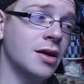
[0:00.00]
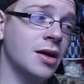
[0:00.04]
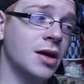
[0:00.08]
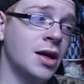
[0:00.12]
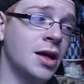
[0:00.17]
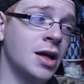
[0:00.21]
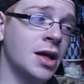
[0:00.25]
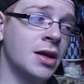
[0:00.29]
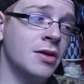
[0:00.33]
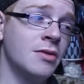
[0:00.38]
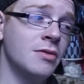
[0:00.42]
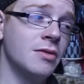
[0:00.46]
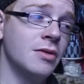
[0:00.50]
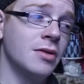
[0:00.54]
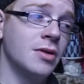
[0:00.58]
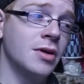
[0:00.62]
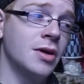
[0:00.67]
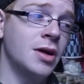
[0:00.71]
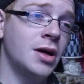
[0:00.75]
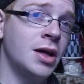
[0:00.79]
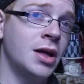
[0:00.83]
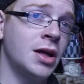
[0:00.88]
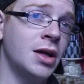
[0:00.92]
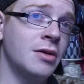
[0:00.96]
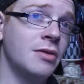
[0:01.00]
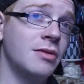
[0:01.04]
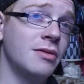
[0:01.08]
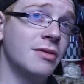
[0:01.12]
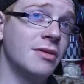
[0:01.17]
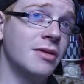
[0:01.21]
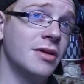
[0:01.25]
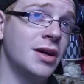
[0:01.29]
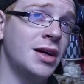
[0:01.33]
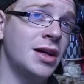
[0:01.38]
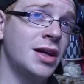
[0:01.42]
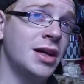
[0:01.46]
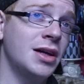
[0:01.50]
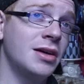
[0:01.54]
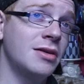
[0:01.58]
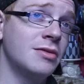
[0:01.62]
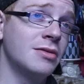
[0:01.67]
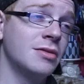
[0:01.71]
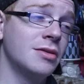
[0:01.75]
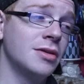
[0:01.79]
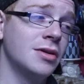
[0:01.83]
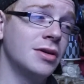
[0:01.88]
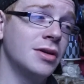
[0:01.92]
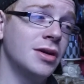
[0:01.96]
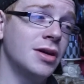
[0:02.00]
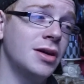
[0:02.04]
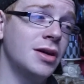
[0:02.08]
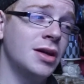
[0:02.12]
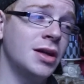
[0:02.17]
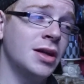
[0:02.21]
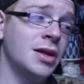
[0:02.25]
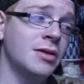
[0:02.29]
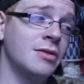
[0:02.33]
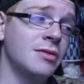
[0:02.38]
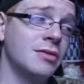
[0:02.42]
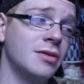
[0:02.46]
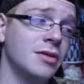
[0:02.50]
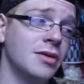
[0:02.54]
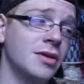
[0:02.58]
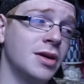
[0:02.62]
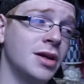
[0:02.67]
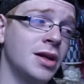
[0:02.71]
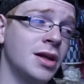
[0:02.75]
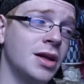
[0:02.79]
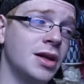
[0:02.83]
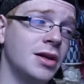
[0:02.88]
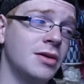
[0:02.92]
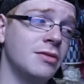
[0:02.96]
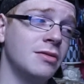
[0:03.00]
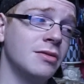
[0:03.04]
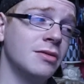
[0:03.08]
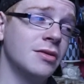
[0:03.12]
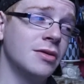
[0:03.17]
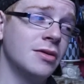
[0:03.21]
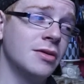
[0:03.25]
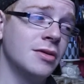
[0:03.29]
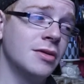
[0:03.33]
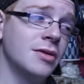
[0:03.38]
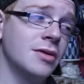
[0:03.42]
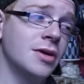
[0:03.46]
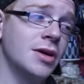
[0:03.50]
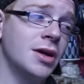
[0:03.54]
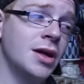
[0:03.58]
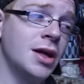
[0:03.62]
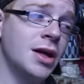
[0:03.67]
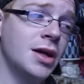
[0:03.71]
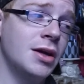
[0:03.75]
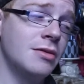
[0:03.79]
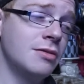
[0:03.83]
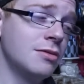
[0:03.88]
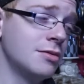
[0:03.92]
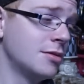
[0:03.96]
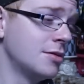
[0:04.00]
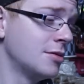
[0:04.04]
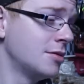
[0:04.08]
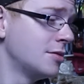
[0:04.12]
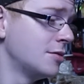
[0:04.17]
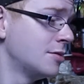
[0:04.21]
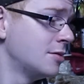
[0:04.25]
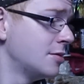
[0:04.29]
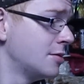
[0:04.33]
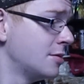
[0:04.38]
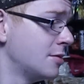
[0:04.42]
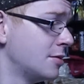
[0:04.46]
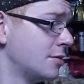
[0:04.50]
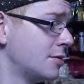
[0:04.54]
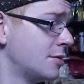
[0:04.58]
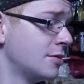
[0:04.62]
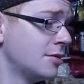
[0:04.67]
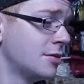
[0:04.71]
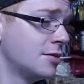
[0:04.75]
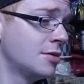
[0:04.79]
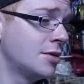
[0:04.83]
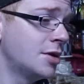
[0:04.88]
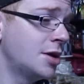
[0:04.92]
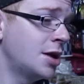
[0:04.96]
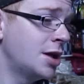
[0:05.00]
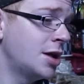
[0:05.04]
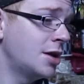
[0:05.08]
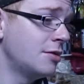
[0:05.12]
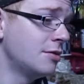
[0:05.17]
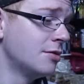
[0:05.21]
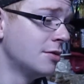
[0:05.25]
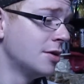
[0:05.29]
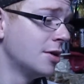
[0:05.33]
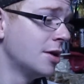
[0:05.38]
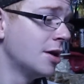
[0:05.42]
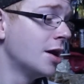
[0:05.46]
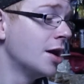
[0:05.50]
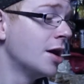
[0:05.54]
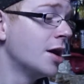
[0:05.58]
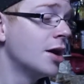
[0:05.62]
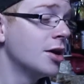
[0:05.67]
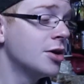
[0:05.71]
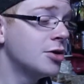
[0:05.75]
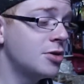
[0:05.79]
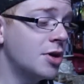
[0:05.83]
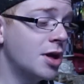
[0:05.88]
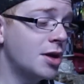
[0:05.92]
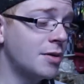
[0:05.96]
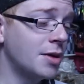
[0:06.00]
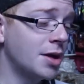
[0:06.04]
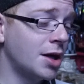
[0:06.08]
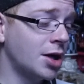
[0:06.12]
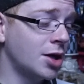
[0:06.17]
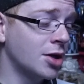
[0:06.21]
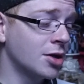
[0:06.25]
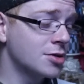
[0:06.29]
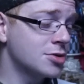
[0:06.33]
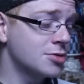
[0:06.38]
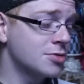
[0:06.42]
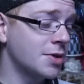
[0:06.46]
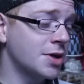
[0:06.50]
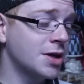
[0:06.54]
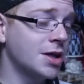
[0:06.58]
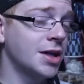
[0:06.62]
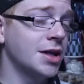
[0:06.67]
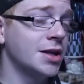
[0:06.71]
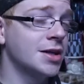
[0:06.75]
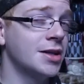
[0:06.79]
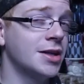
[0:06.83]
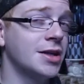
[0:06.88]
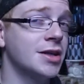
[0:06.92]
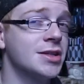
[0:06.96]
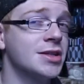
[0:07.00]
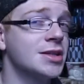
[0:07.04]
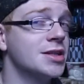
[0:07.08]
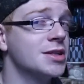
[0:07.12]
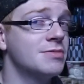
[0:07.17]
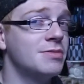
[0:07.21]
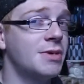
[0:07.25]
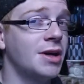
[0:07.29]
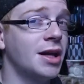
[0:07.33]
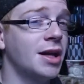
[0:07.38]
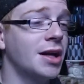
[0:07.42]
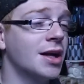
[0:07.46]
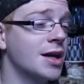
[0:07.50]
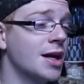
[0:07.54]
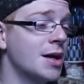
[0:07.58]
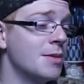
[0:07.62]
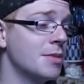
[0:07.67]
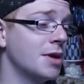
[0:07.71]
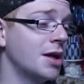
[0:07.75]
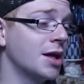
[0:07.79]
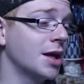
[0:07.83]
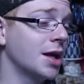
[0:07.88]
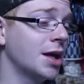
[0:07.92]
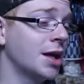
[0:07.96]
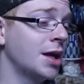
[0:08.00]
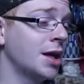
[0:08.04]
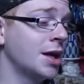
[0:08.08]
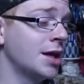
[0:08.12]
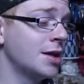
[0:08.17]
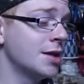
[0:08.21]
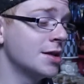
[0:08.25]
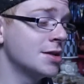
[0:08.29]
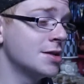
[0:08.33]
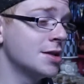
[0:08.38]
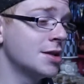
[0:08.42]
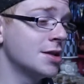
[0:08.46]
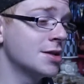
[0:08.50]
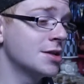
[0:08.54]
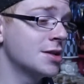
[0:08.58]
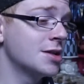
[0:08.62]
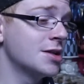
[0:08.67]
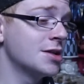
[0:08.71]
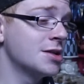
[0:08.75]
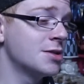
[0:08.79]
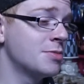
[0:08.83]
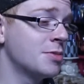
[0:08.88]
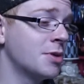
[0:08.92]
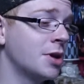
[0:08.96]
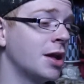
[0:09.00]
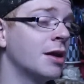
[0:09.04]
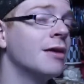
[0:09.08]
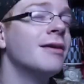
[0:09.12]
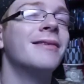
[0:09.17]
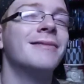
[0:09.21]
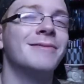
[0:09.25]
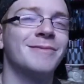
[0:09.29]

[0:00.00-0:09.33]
I, hello? Hello? Hello? Hello? Hello? Hello? Hello? Do not want to look directly into this because my luck, I'm going to like hit this and it's going to spray.